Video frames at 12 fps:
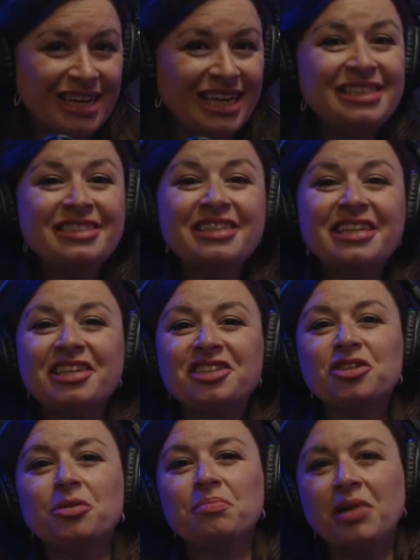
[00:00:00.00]

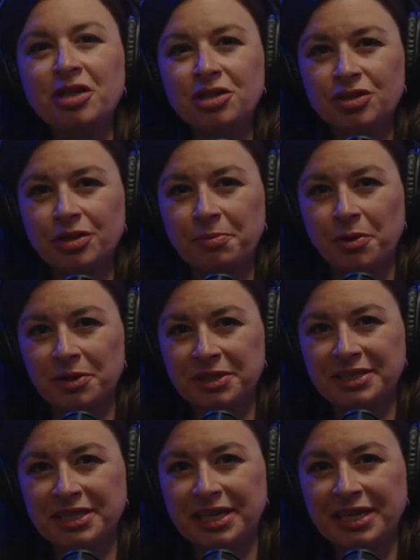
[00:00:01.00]
international monetary
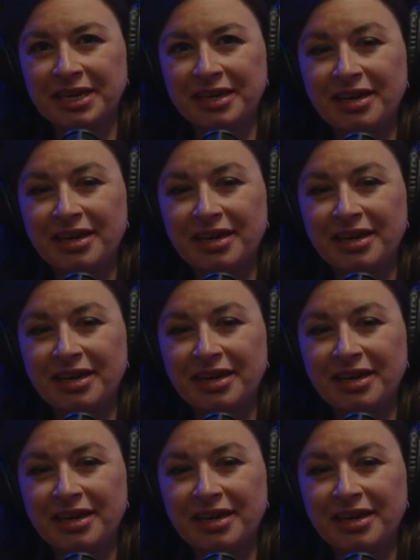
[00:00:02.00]
policy,